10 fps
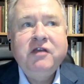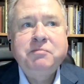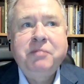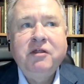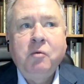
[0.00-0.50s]
his
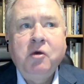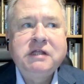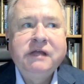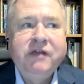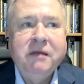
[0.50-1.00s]
brother
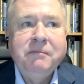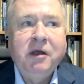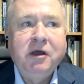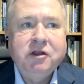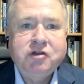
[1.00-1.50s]
was living in
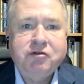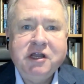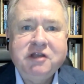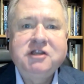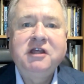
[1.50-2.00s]
Berners
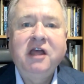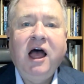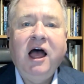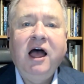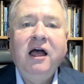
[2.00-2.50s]
Street,
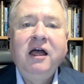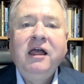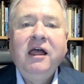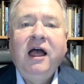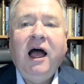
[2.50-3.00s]
or
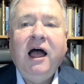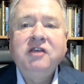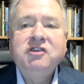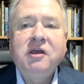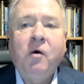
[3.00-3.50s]

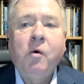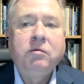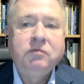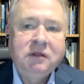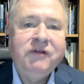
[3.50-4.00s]

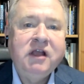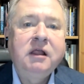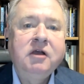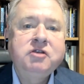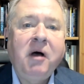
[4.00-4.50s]
living
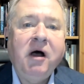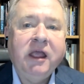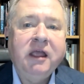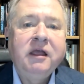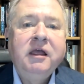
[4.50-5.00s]
close by,